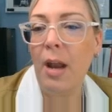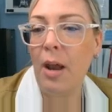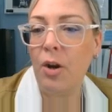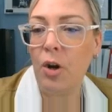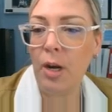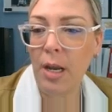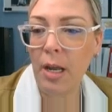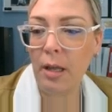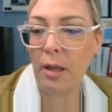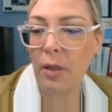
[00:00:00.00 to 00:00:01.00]
then
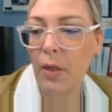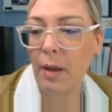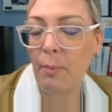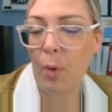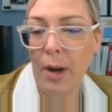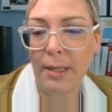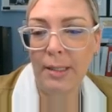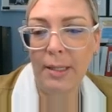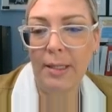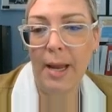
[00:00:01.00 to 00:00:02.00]
underneath, it breaks
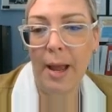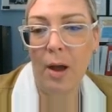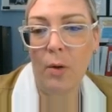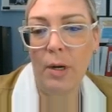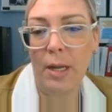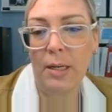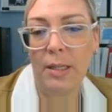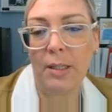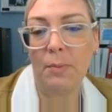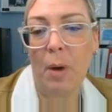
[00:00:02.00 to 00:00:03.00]
it down
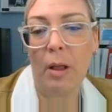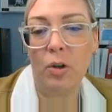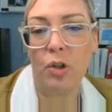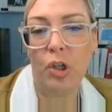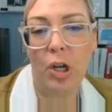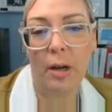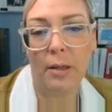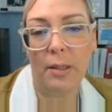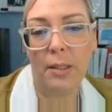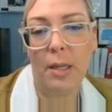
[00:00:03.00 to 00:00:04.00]
into smaller
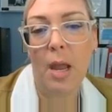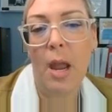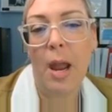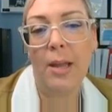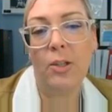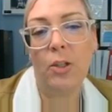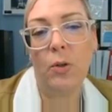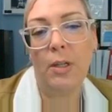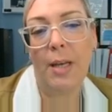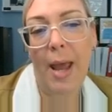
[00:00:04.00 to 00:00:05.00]
chunks. And so
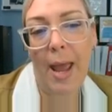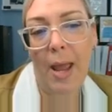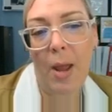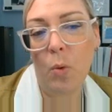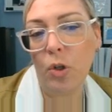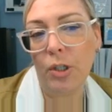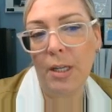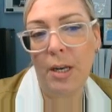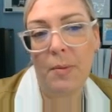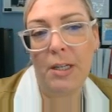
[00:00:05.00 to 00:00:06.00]
today, we're just
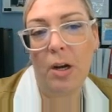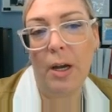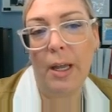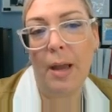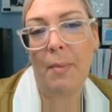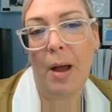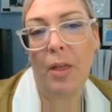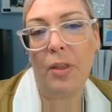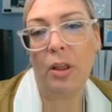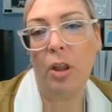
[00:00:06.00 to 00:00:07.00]
going to be talking
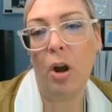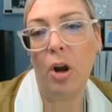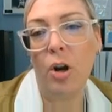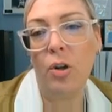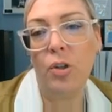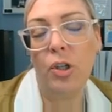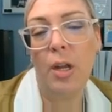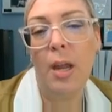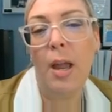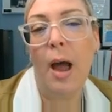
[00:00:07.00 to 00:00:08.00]
about the large
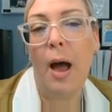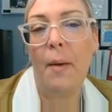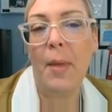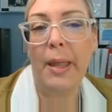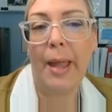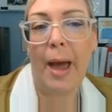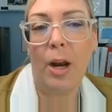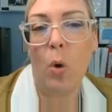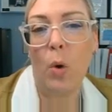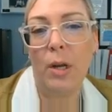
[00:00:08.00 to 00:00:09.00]
um,
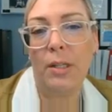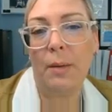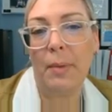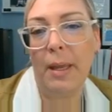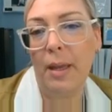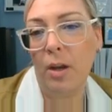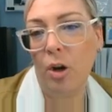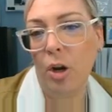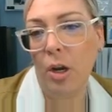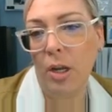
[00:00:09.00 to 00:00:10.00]
categories up
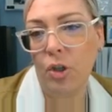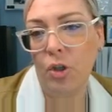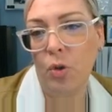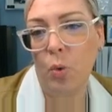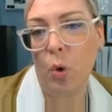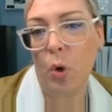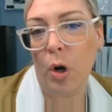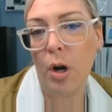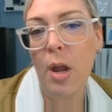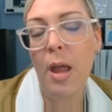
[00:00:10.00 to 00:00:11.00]
here, each
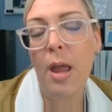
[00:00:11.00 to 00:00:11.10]
drawer.